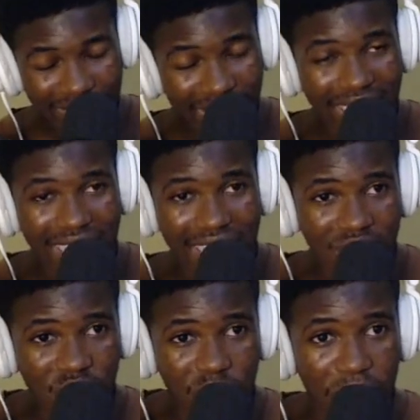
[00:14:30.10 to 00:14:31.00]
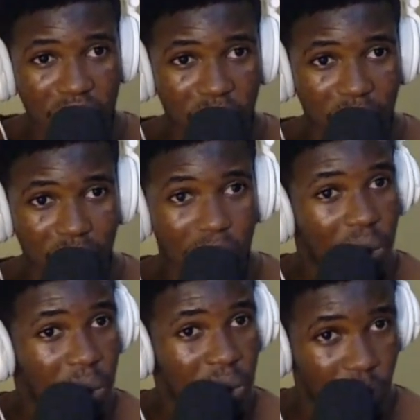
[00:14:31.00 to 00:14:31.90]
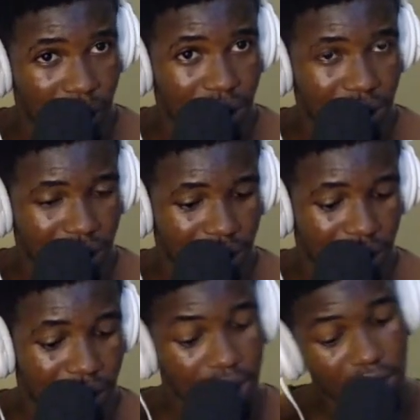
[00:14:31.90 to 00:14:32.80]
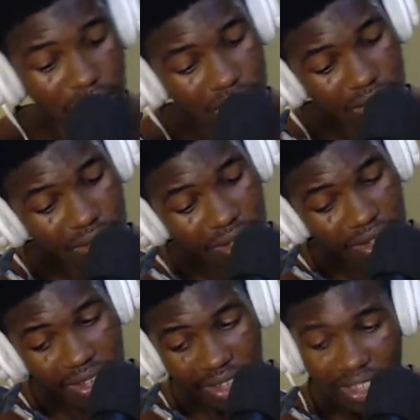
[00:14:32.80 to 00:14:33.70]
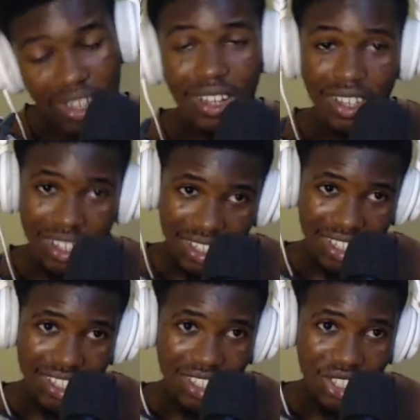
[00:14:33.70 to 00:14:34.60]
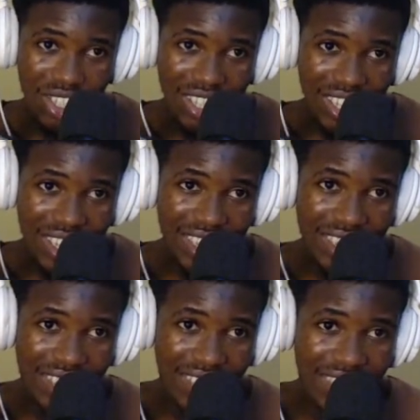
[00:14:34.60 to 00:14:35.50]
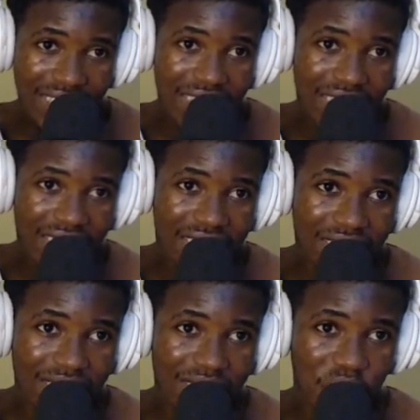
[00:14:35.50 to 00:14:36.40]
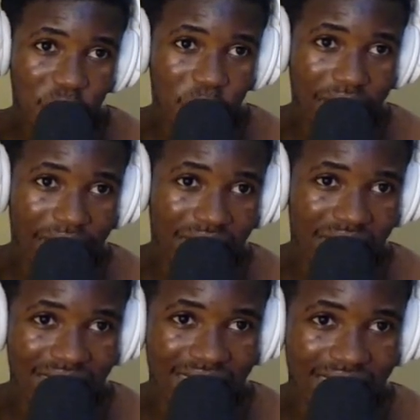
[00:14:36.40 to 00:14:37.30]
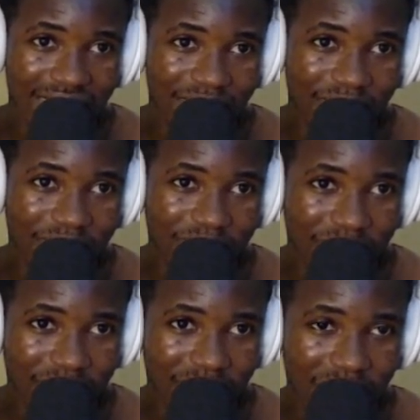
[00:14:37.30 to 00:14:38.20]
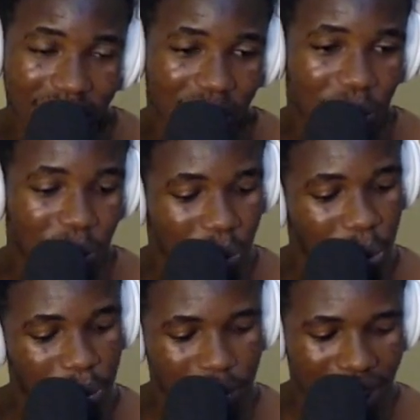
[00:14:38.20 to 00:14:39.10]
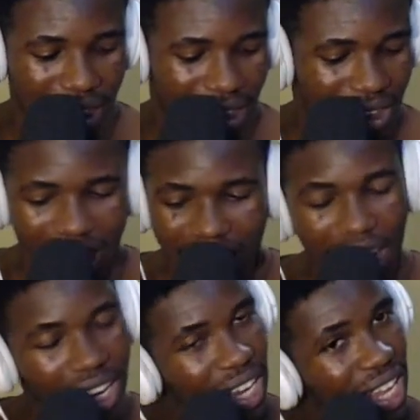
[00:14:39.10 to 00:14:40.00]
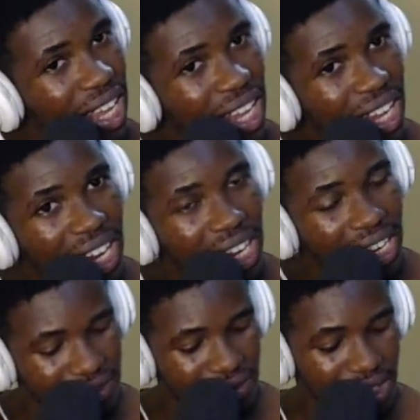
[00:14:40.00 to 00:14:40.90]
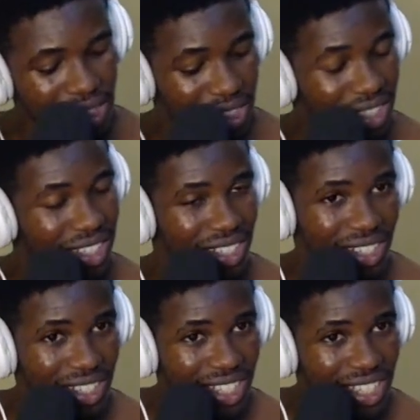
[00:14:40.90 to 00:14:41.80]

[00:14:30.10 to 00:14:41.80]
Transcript: Again, this G major goes well. The G, D. So we have the C there. So we won't play long enough. The D.